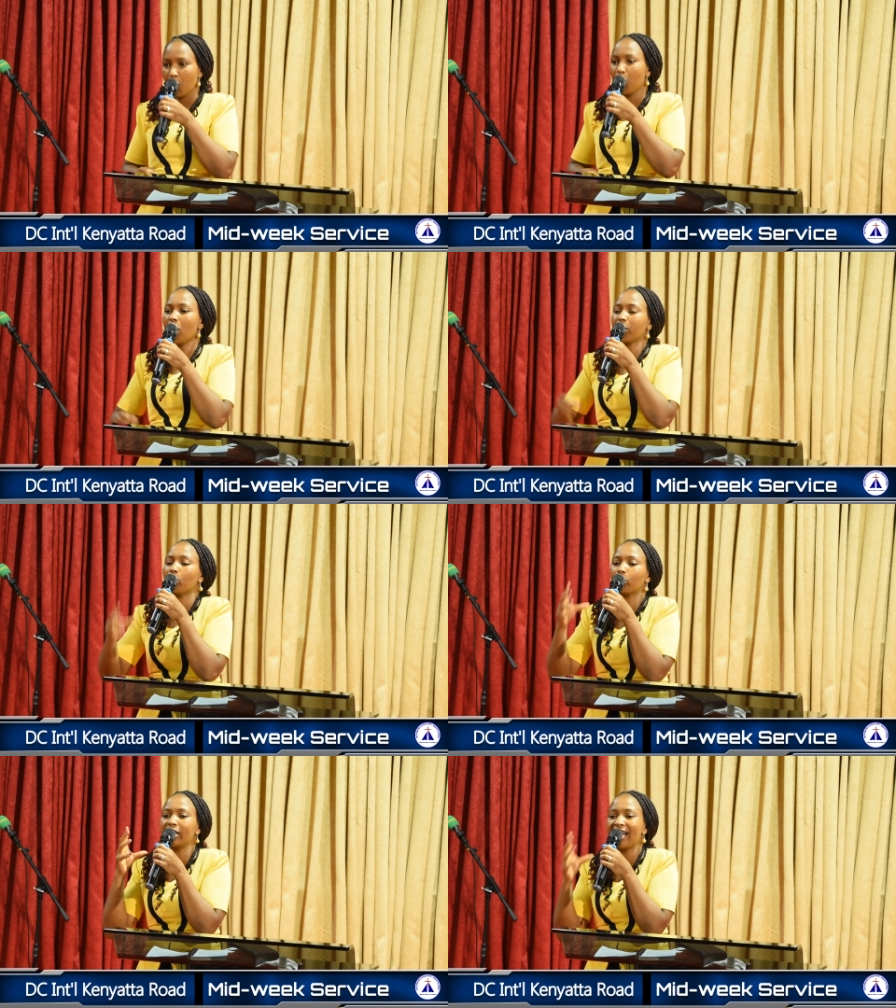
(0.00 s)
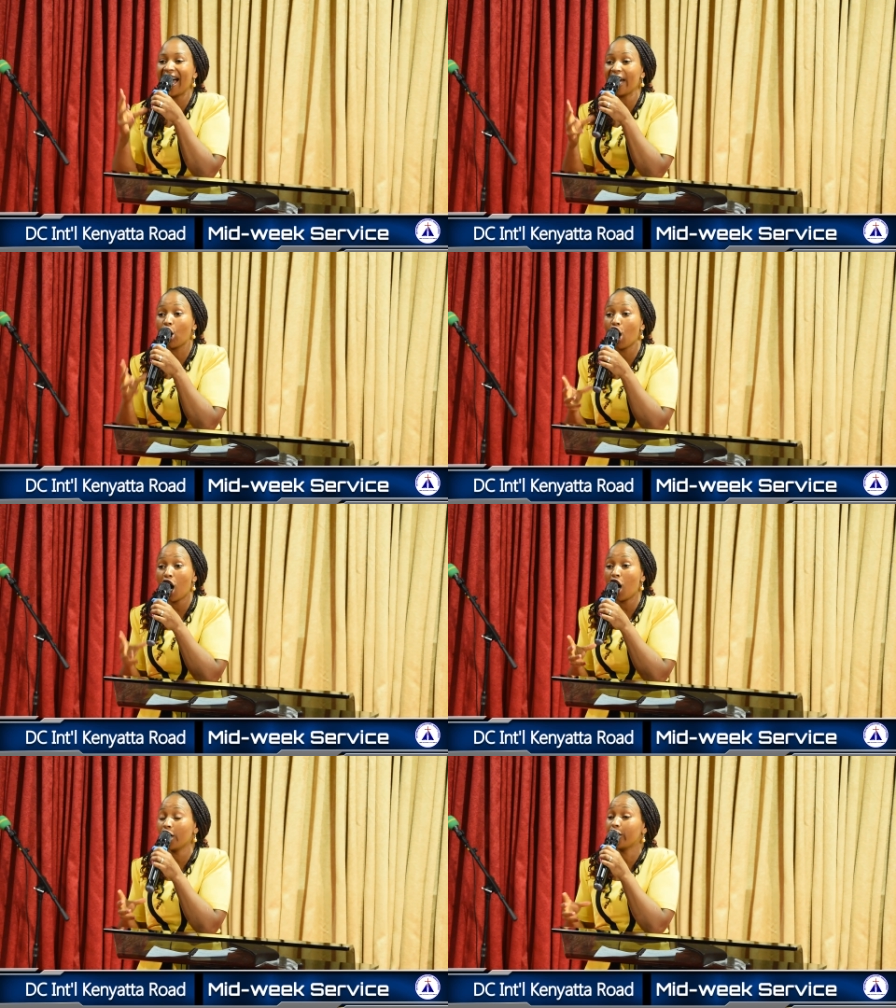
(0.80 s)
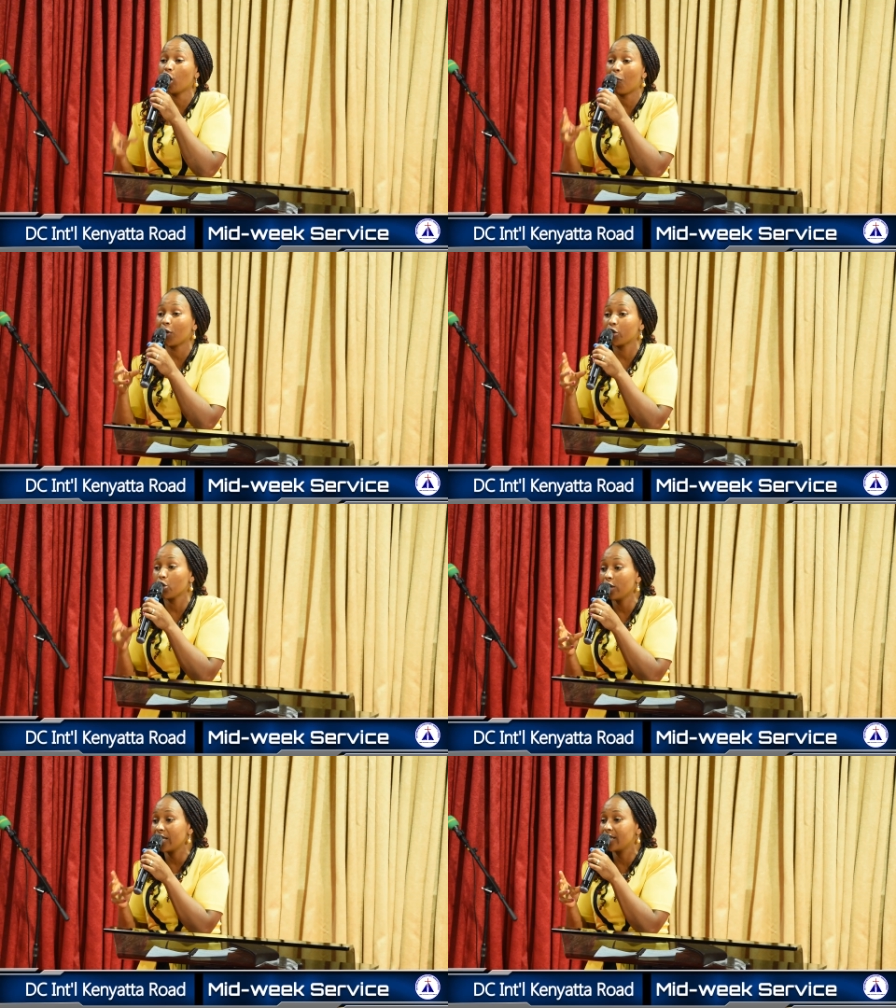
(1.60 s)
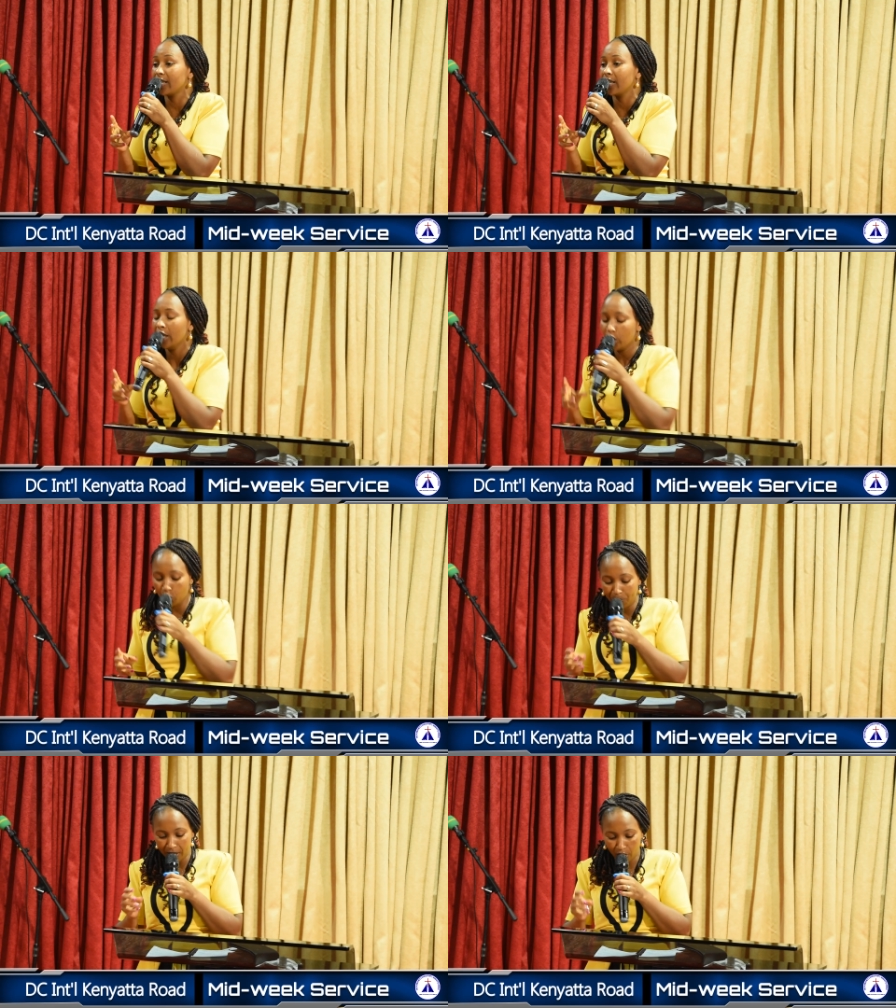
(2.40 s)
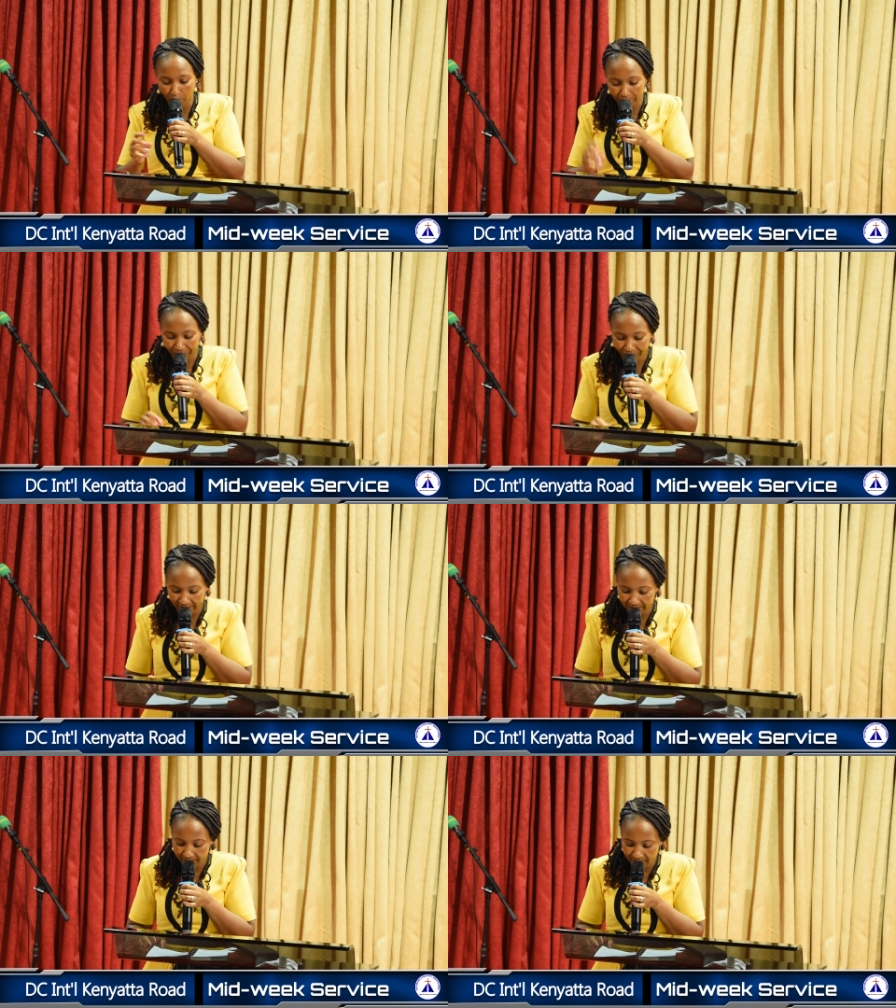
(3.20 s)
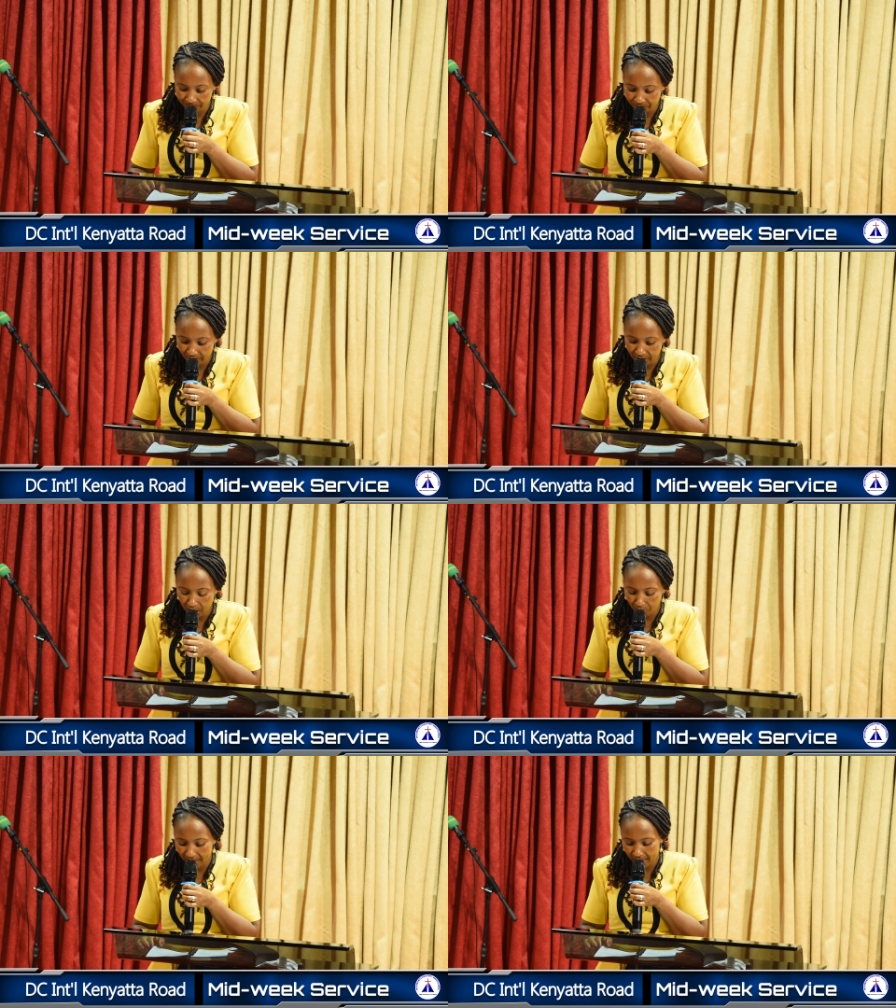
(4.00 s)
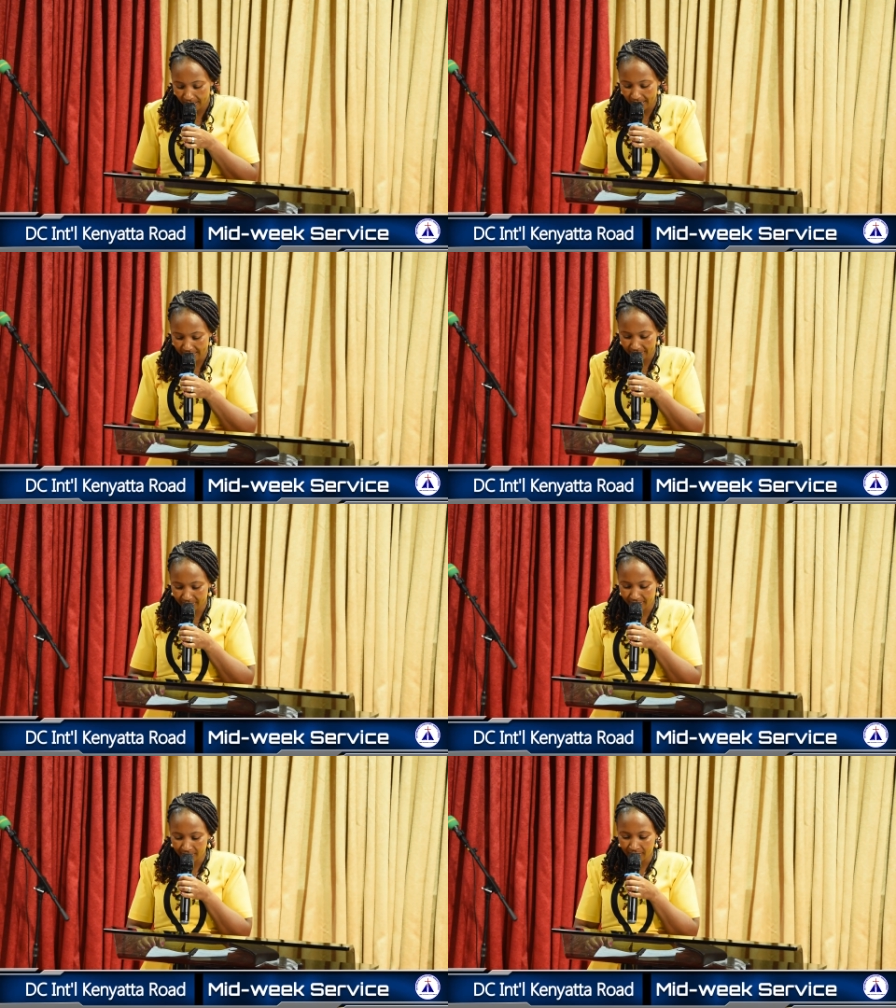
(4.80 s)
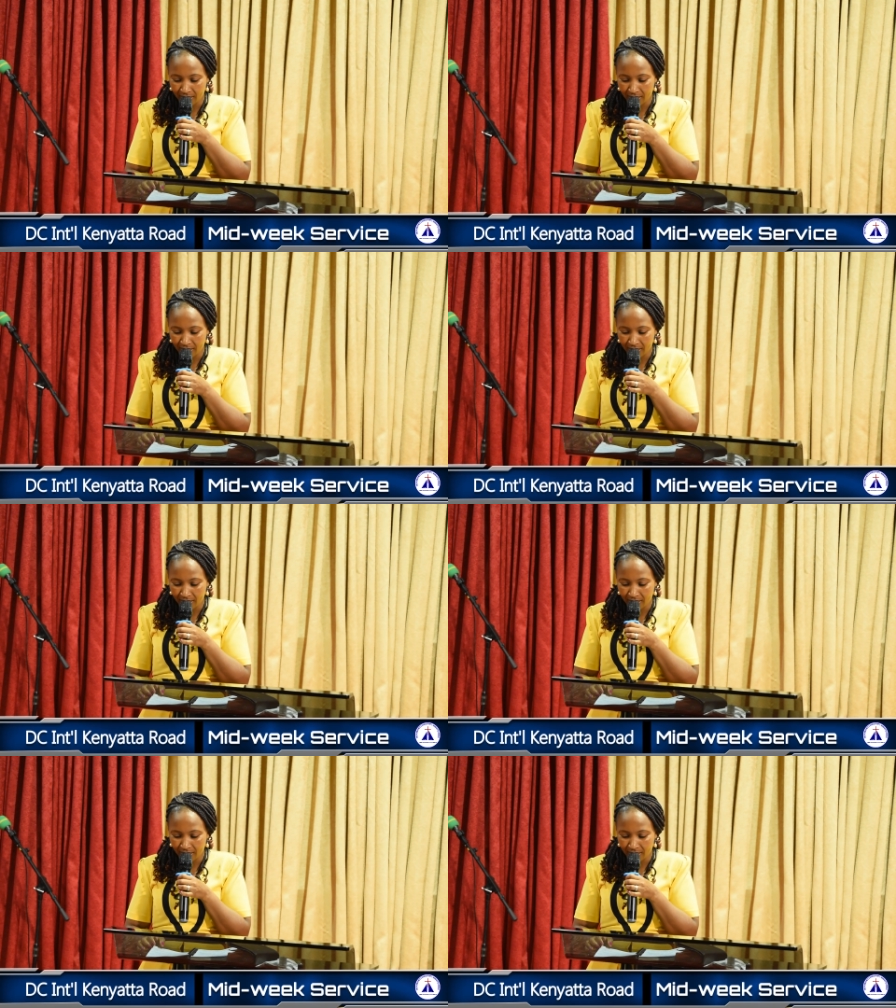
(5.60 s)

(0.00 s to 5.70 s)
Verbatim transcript: We also deny God the opportunity to be glorified in our hearts.